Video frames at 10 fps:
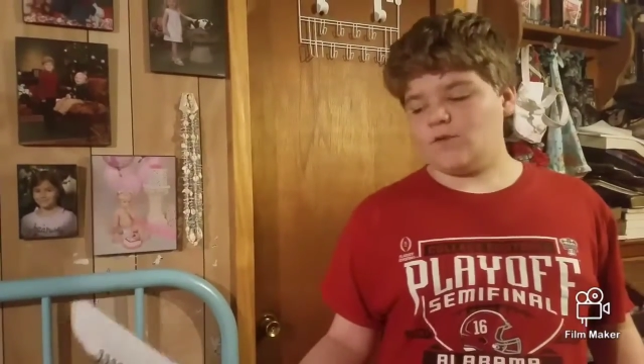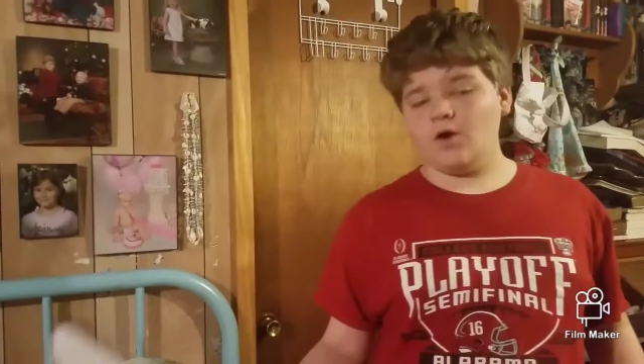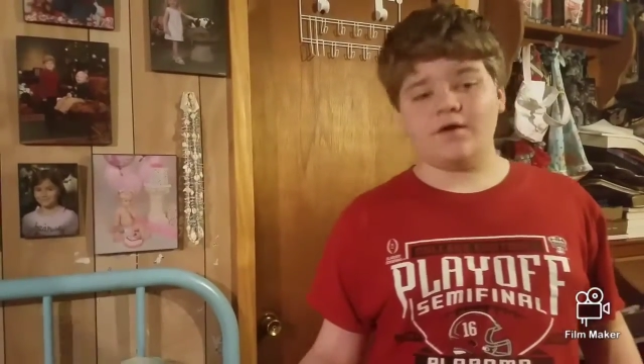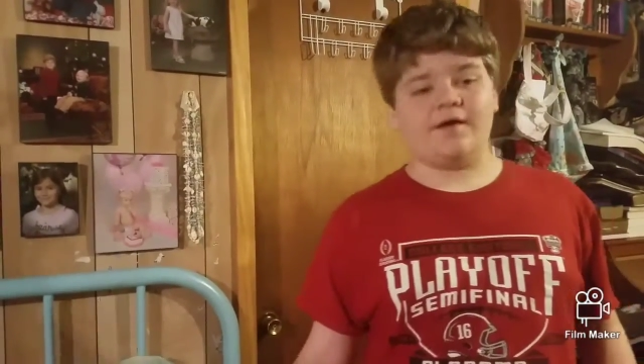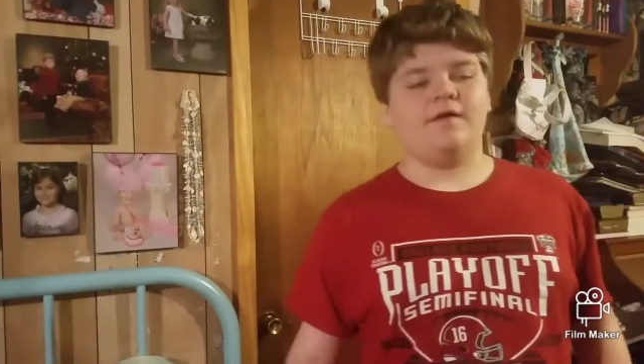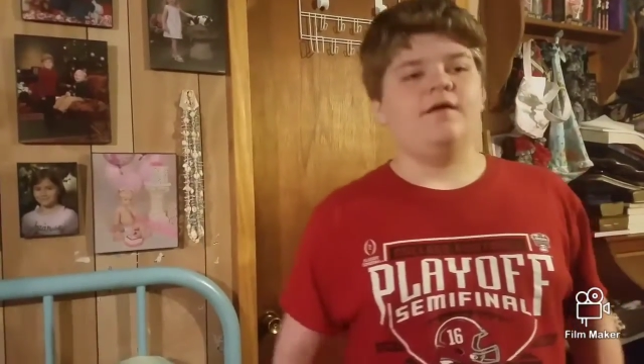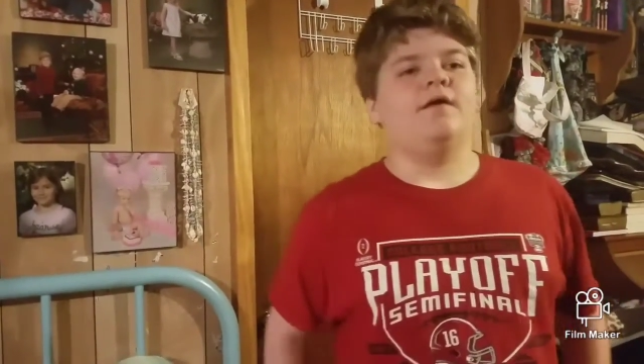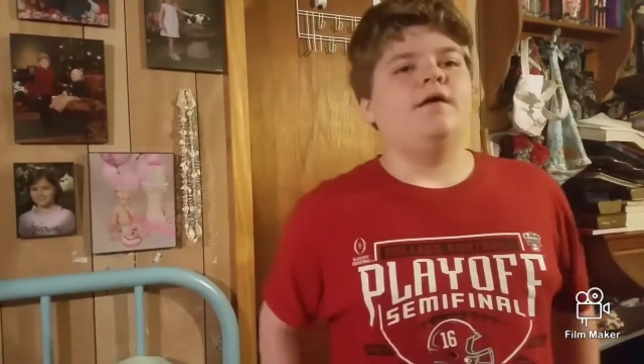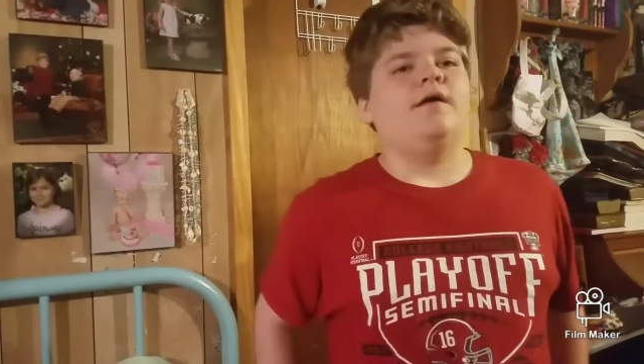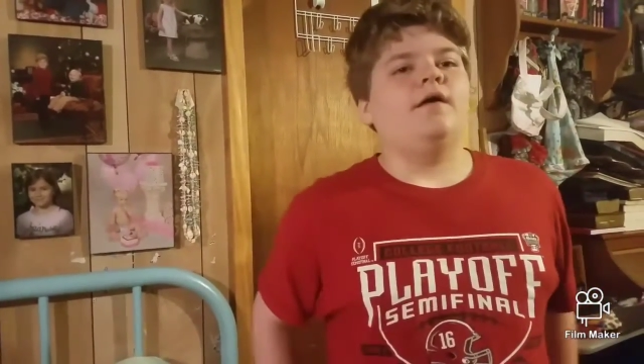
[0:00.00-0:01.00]
Okay.
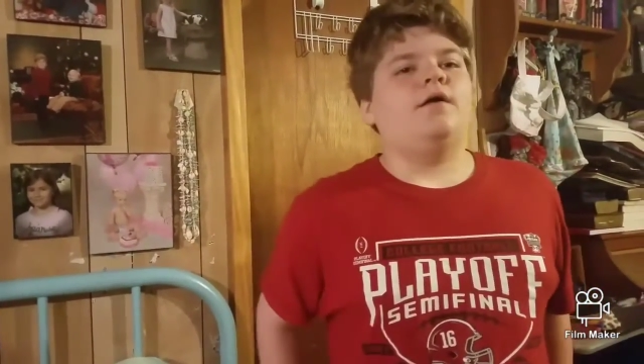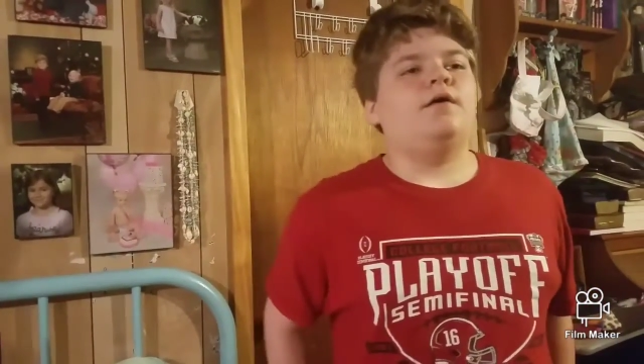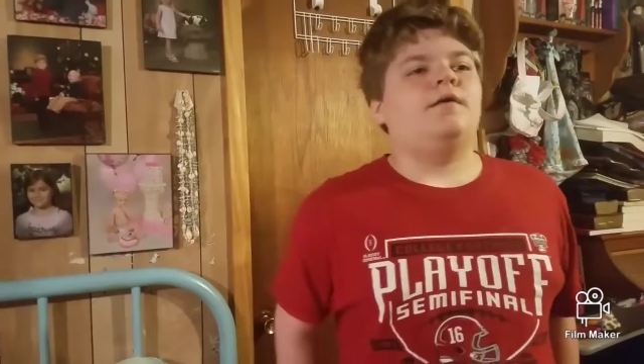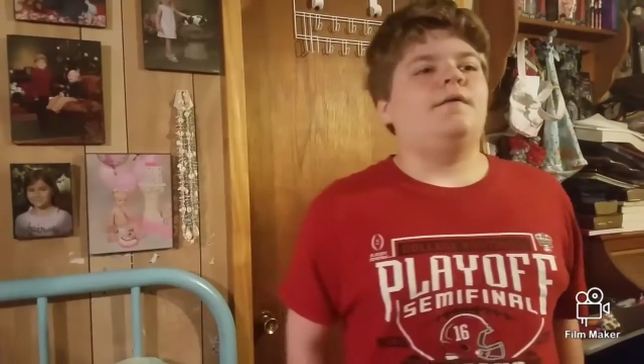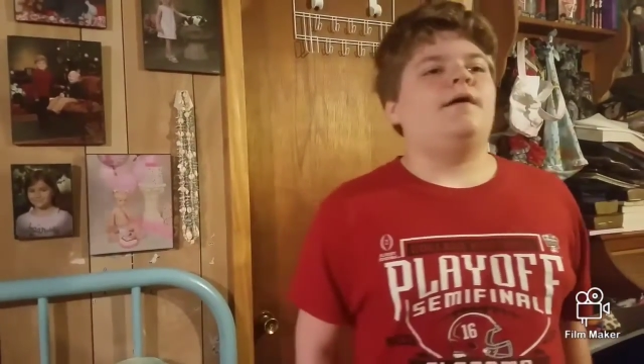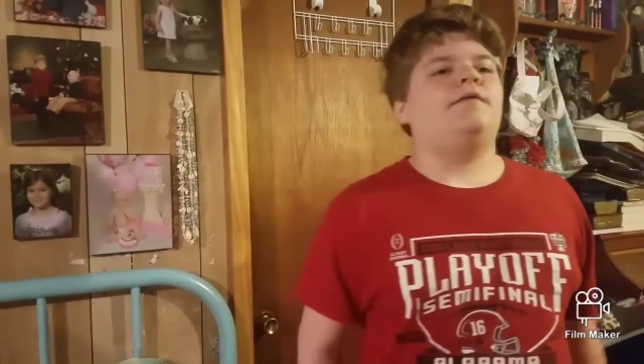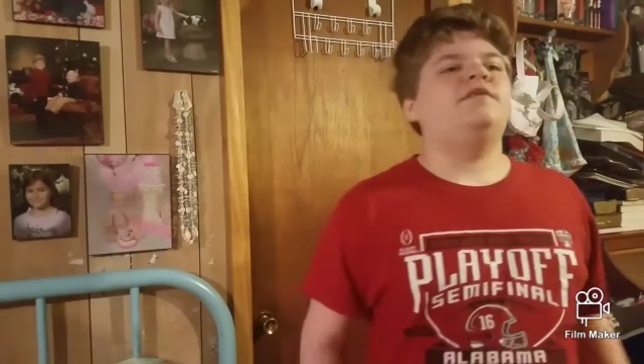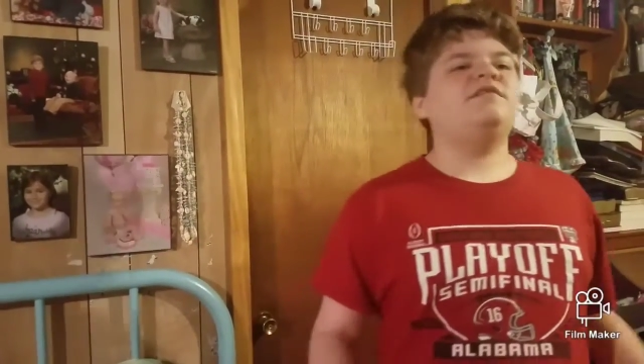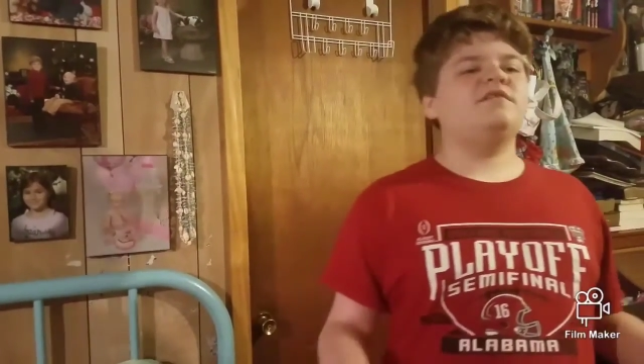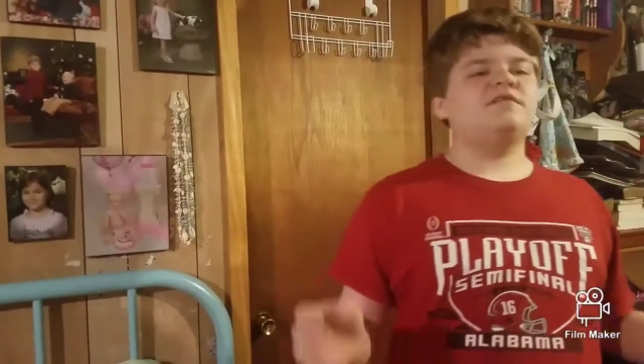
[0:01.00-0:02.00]
And that's